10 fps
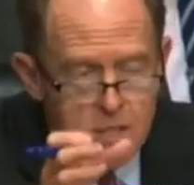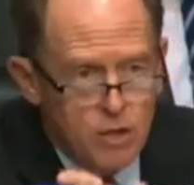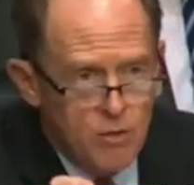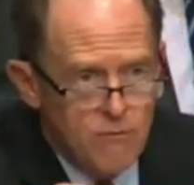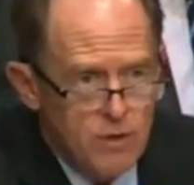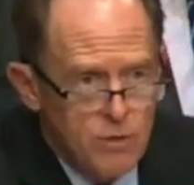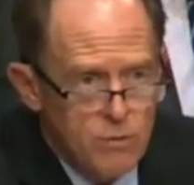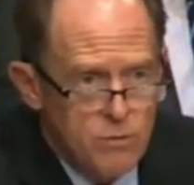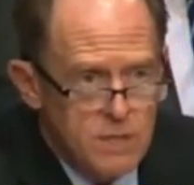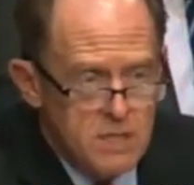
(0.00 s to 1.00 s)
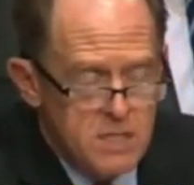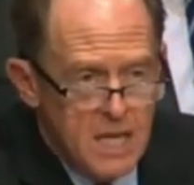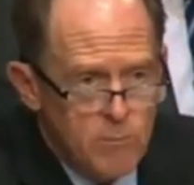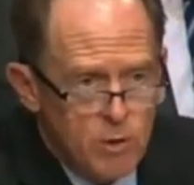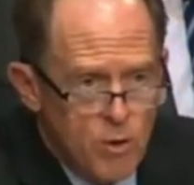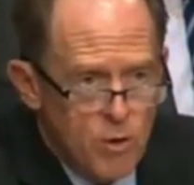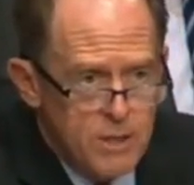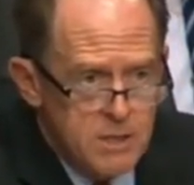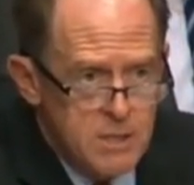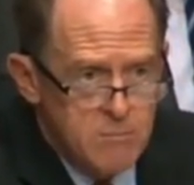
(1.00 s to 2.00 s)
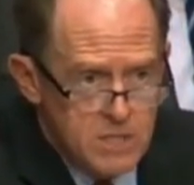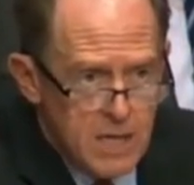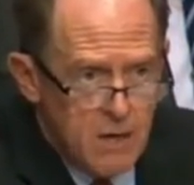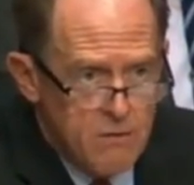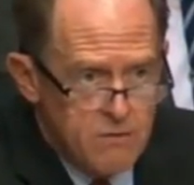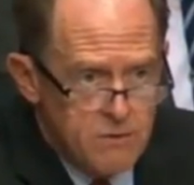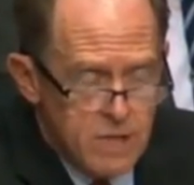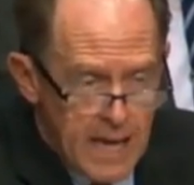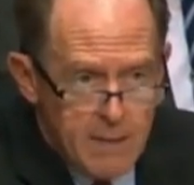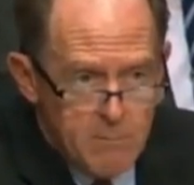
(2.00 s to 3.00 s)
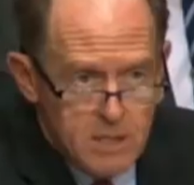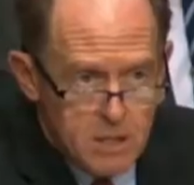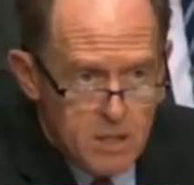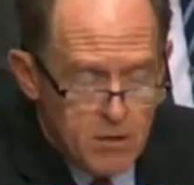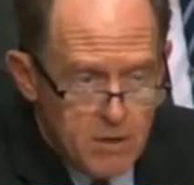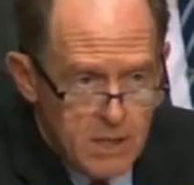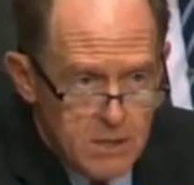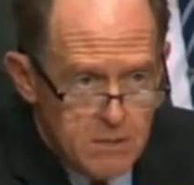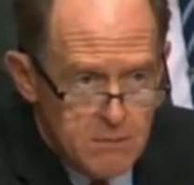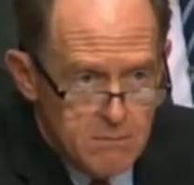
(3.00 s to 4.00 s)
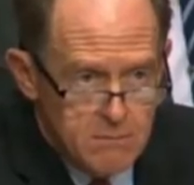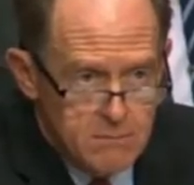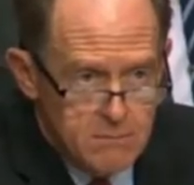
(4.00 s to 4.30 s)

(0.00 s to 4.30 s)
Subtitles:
Is it your view that stablecoins themselves can be securities?